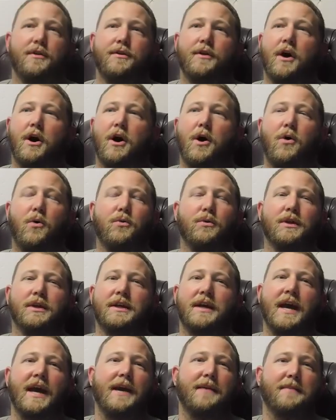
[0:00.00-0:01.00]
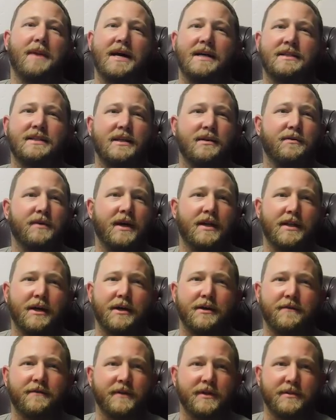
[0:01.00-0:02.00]
The only game I see right
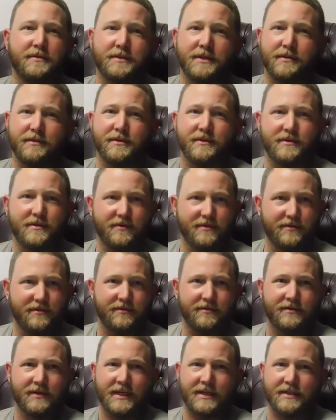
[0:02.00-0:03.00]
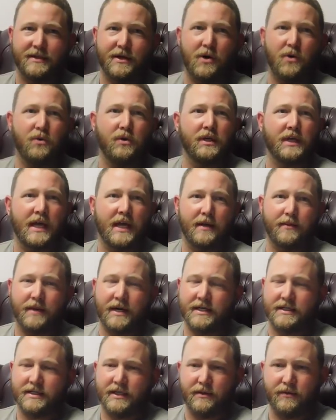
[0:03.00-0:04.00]
now is Philip Simmons. That's the only game
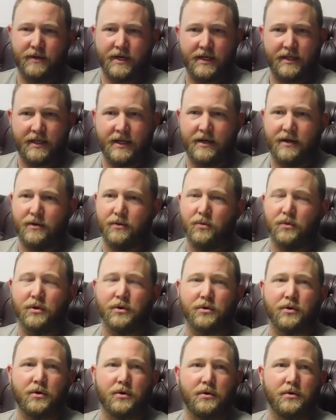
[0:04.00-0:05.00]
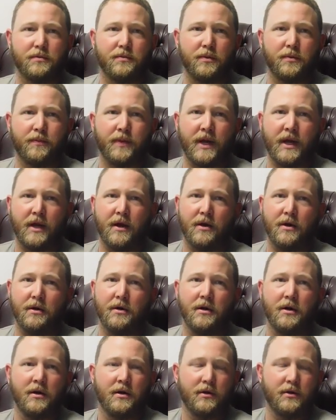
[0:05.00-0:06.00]
I see right now. We're going to
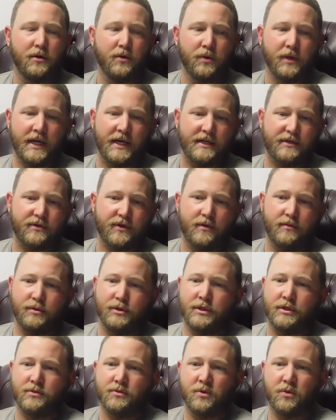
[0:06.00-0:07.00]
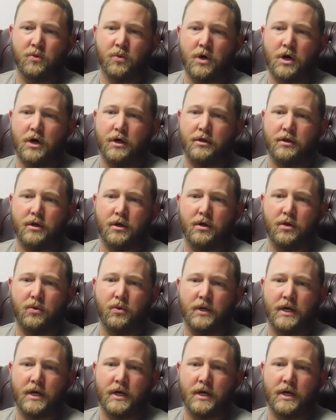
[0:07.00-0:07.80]
prepare. You know, we got scrimmages with Wando.